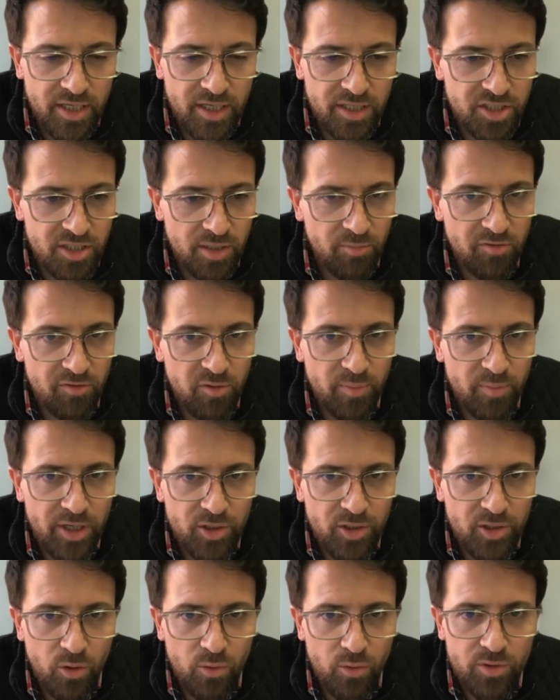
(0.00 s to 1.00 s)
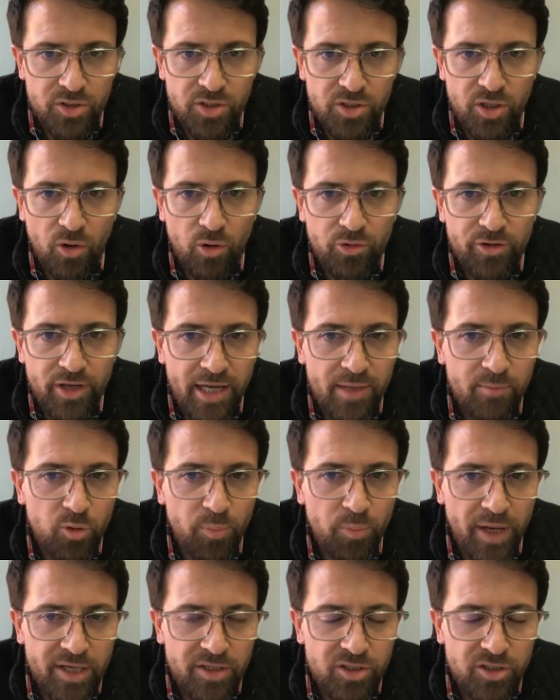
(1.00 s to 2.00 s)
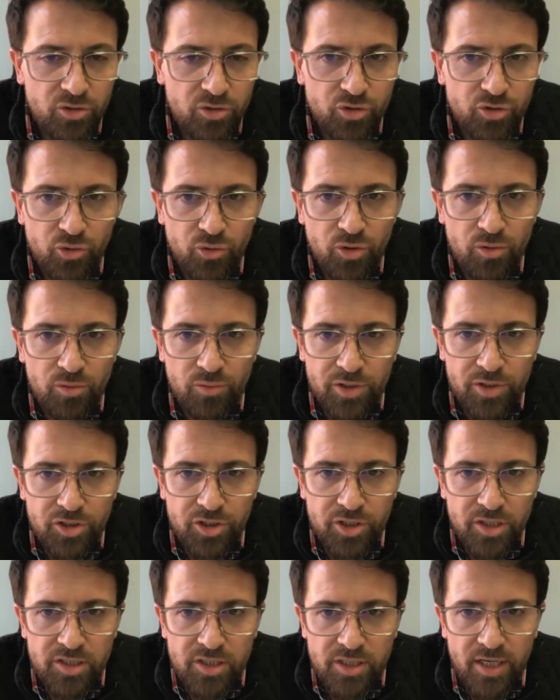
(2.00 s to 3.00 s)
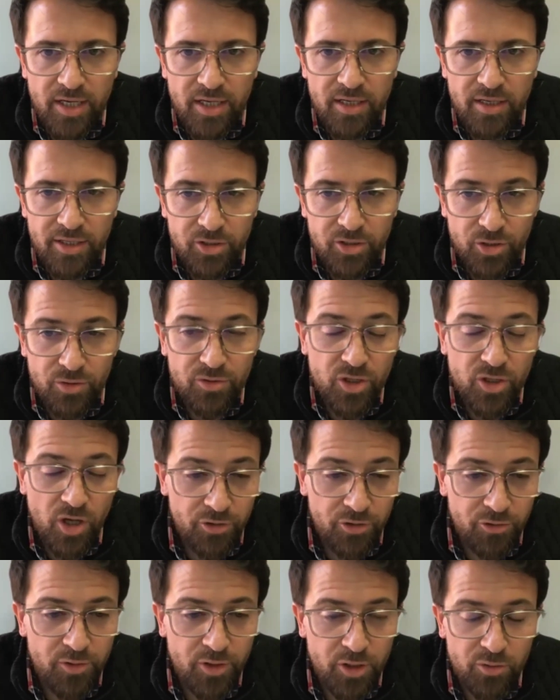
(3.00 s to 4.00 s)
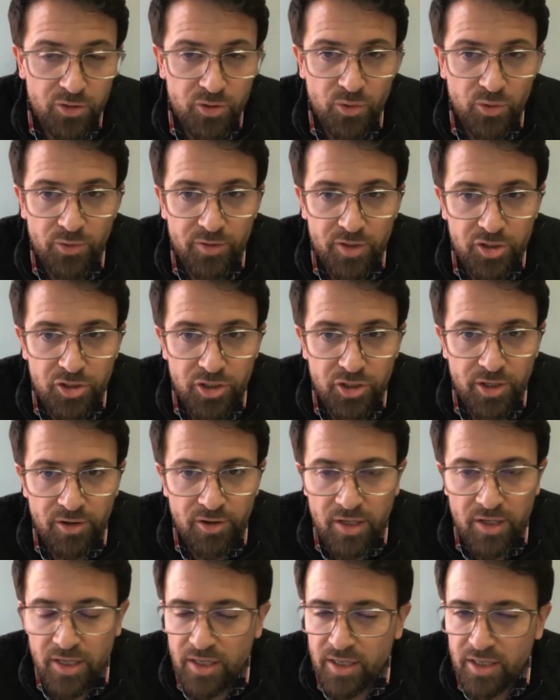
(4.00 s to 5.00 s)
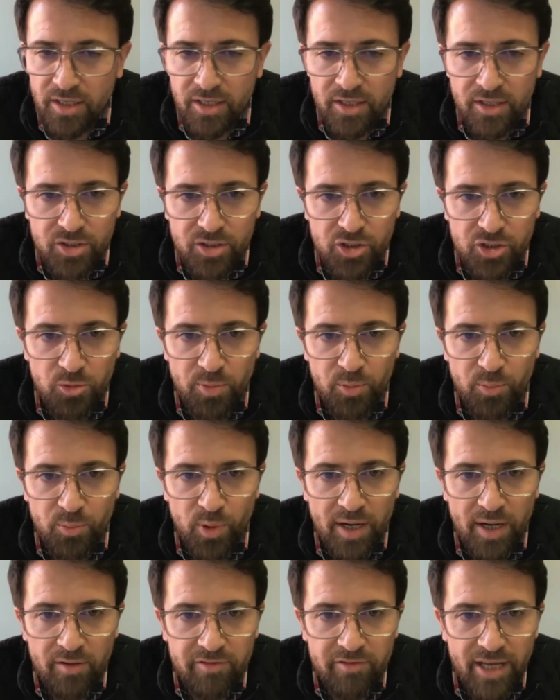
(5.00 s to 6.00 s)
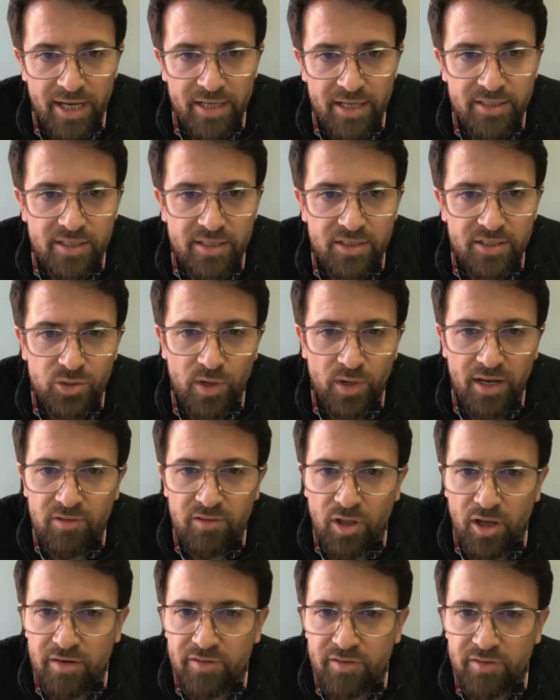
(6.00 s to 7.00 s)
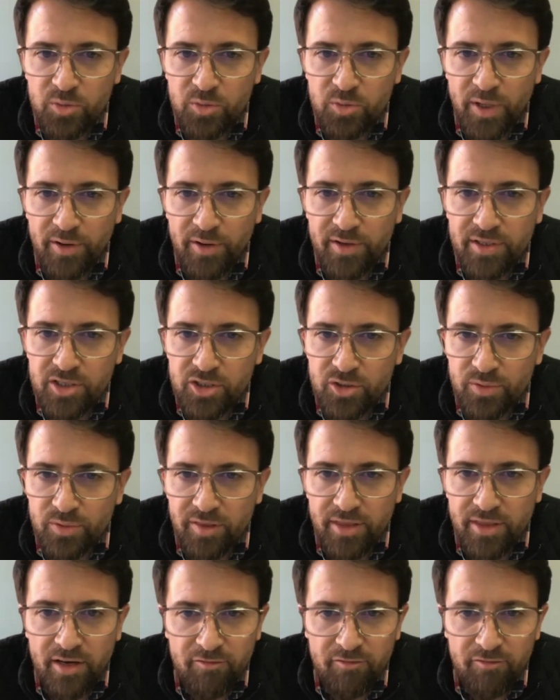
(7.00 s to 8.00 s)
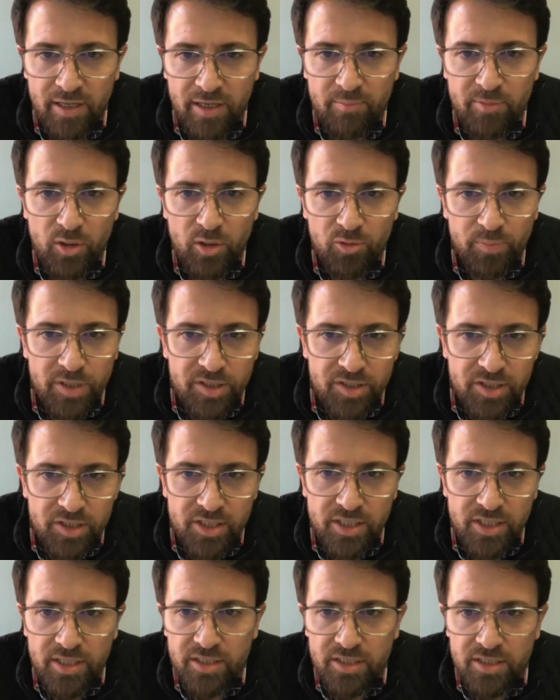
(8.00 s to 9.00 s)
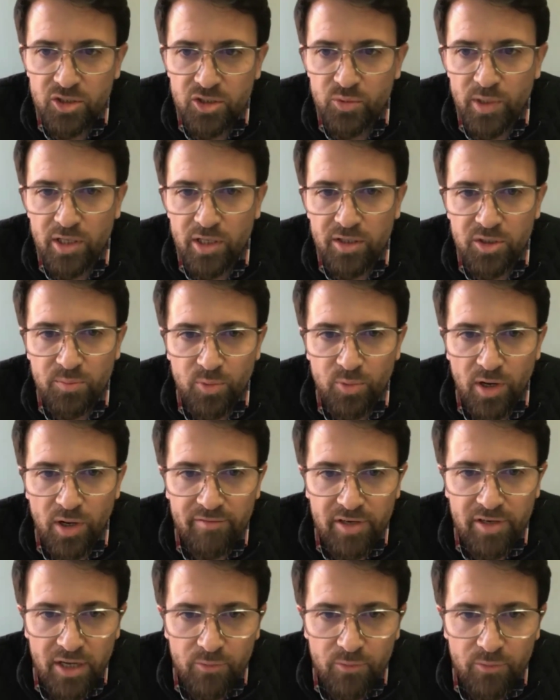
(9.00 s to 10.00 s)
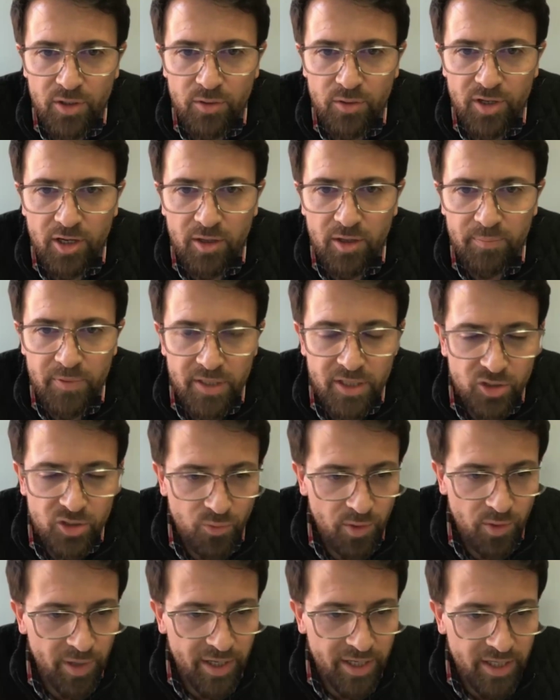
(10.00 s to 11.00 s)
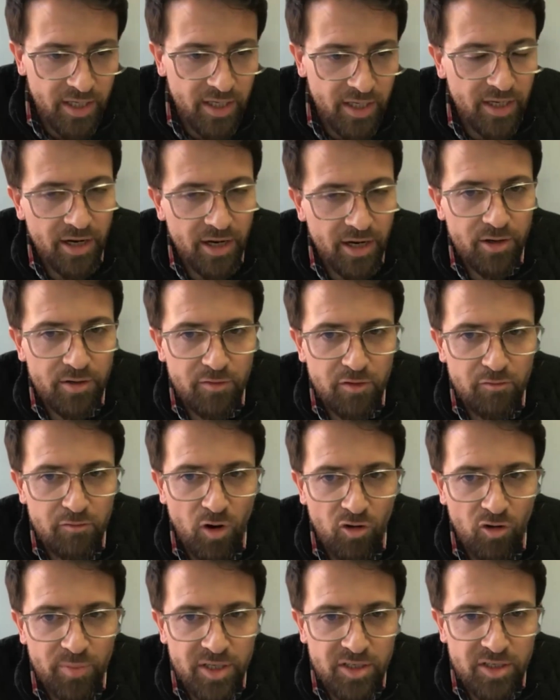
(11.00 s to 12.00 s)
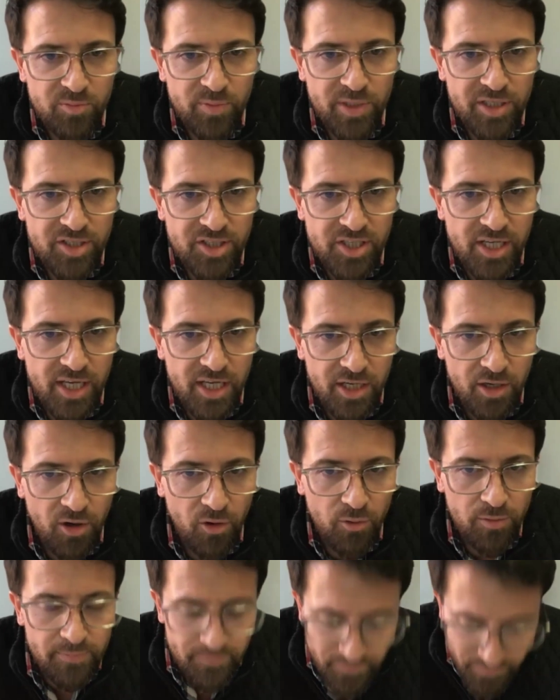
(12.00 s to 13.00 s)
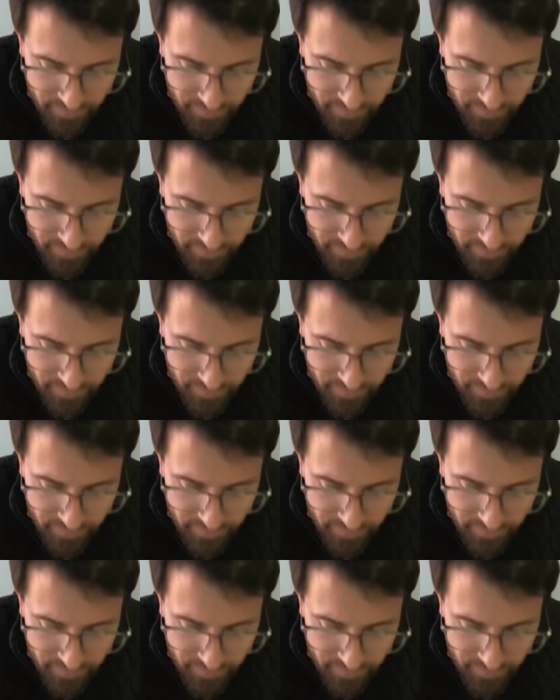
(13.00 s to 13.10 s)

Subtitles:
as some of you might know, is called Able Pest Control, which is it turns 100 years old this year. Super proud of that. So I have a lot of experience with family-owned businesses as well as in private equity-owned companies, where my key area of involvement has been CEO.